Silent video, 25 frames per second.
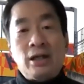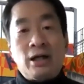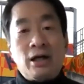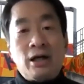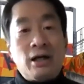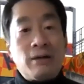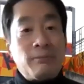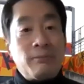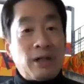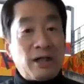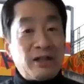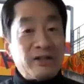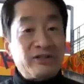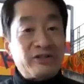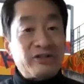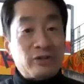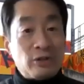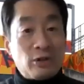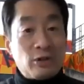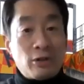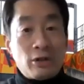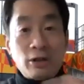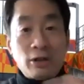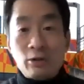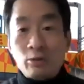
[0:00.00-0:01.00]
amongst
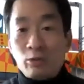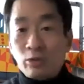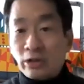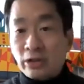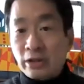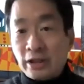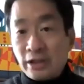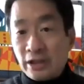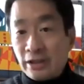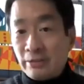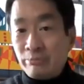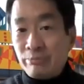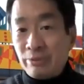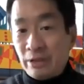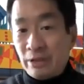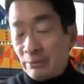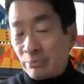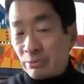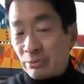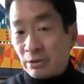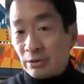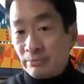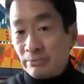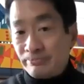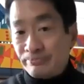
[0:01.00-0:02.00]
all working
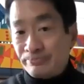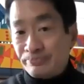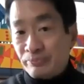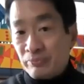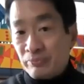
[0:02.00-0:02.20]
people,